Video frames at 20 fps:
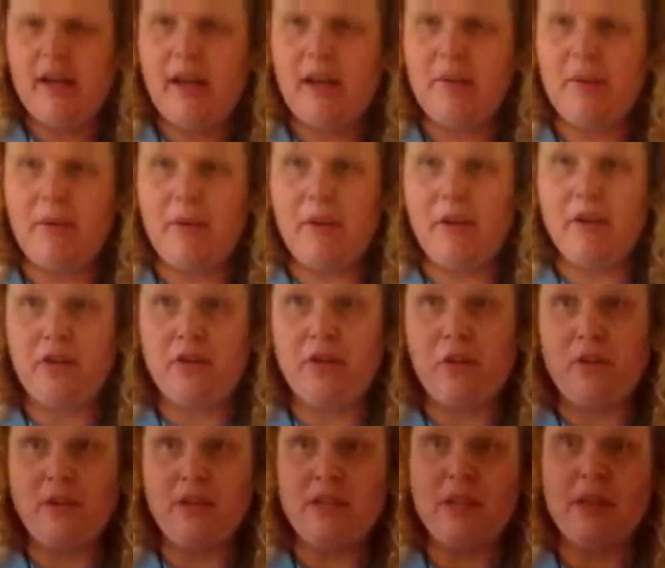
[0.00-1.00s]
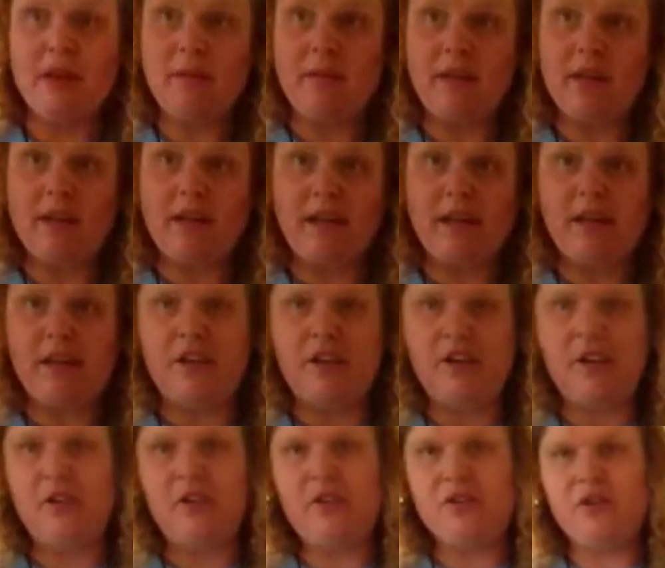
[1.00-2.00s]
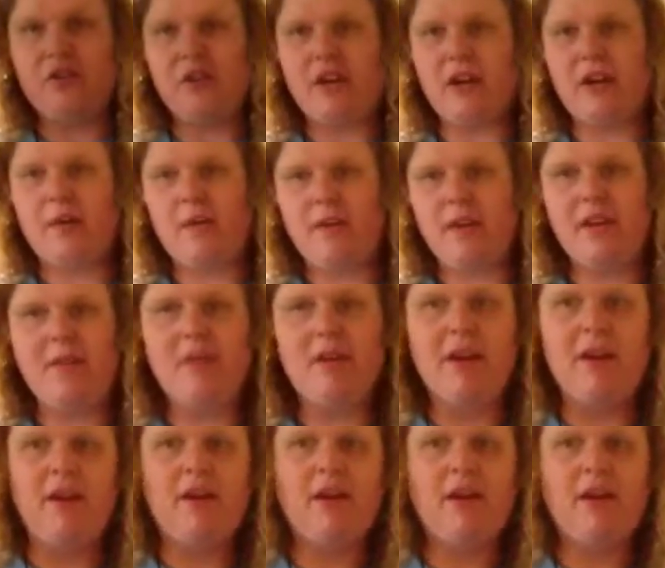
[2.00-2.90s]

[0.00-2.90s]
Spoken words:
I'm going to play through it one time, then I'd like you to try it with me.